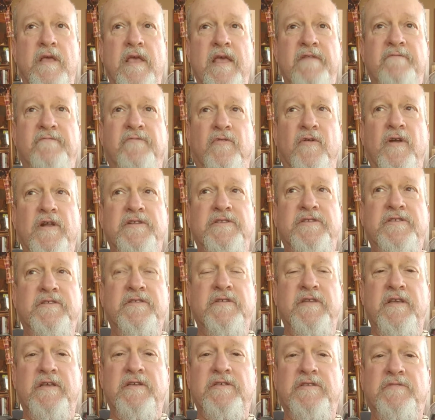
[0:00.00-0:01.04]

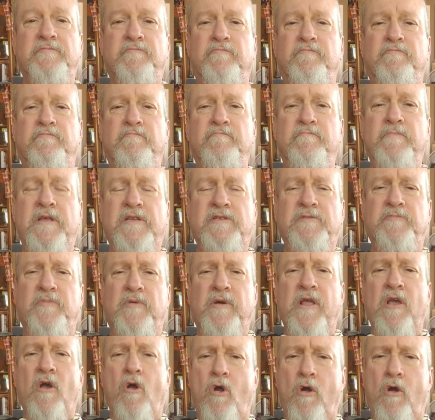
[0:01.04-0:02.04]
inference is pretty